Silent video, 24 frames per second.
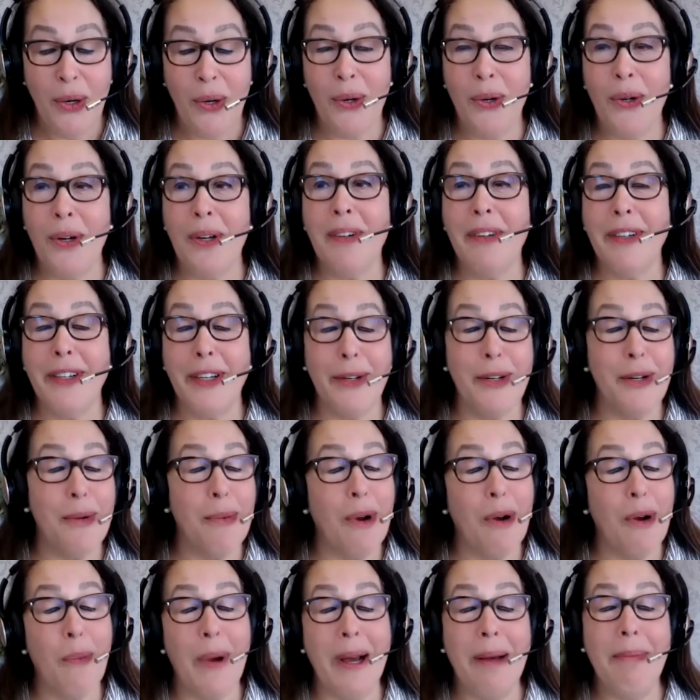or go to
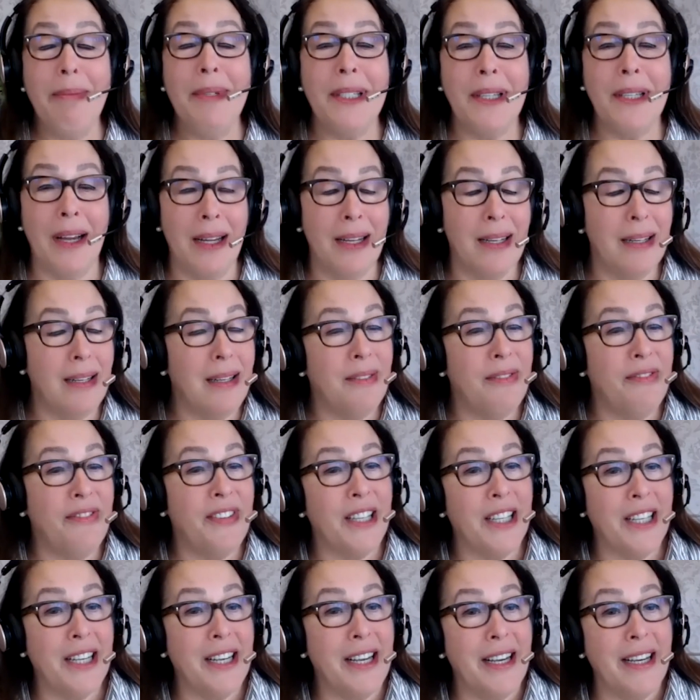our website,
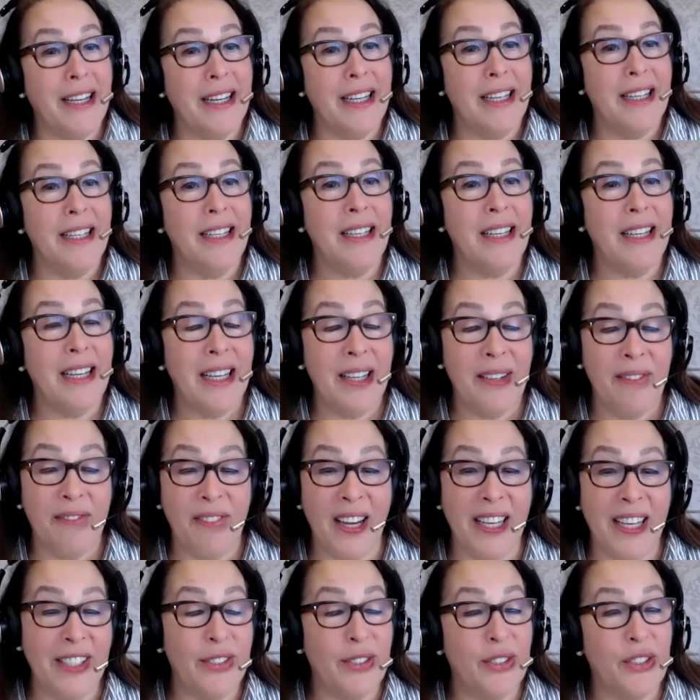
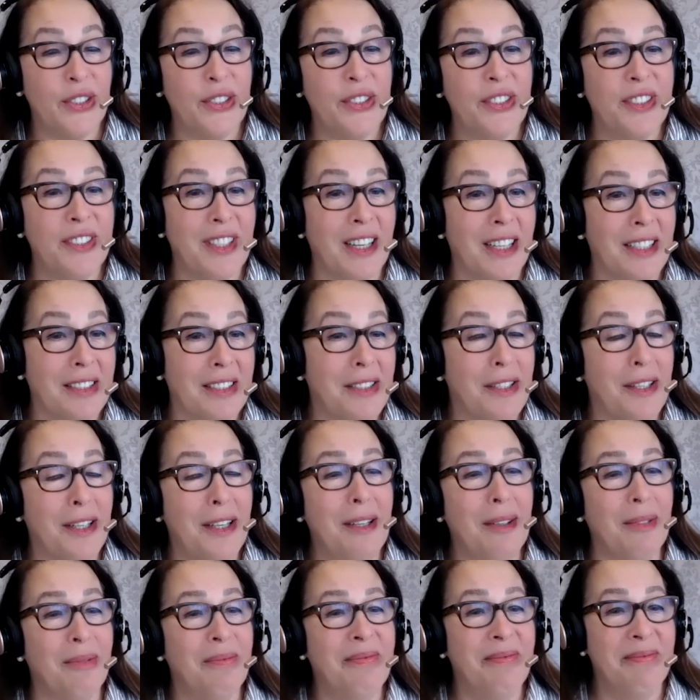
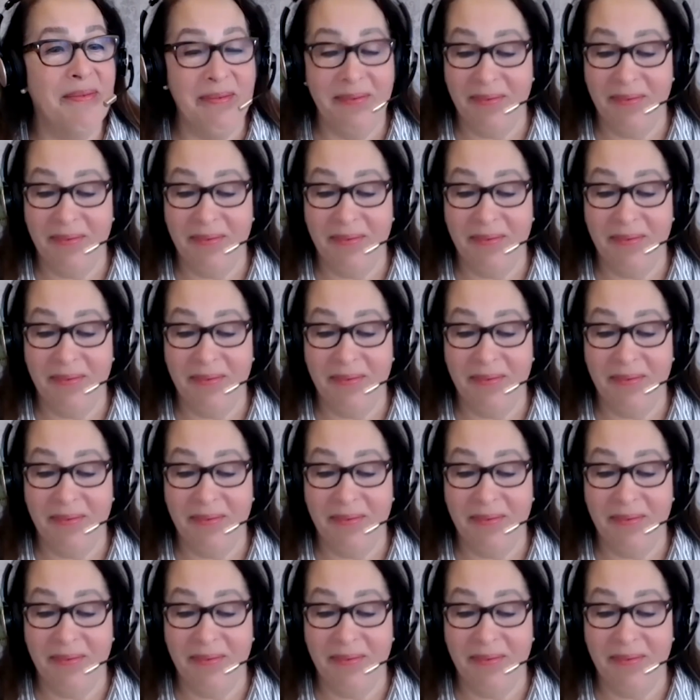affiliatedadvisors.com.